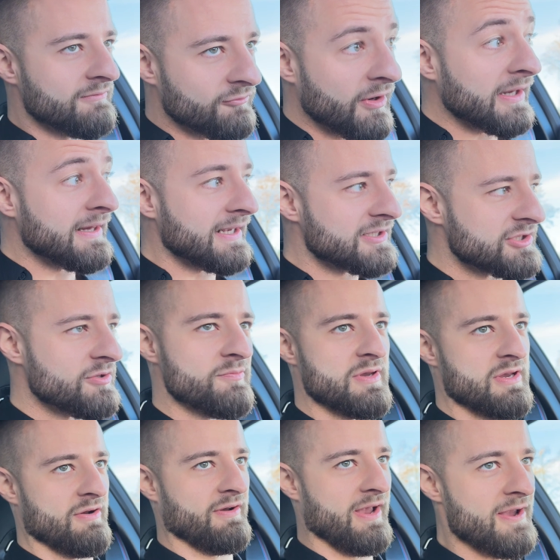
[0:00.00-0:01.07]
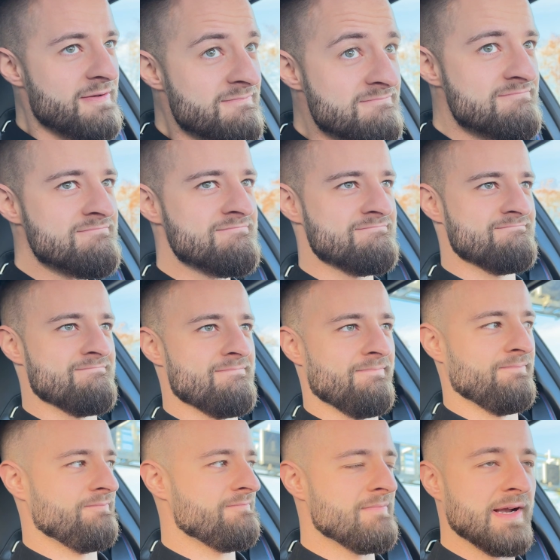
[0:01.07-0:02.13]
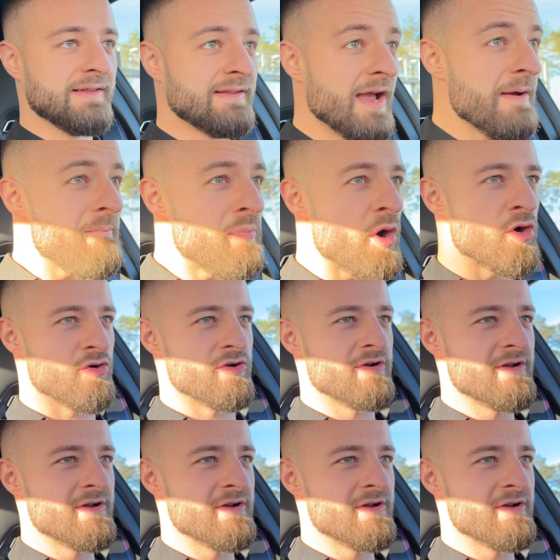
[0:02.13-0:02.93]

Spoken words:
right next to me, okay? My temper.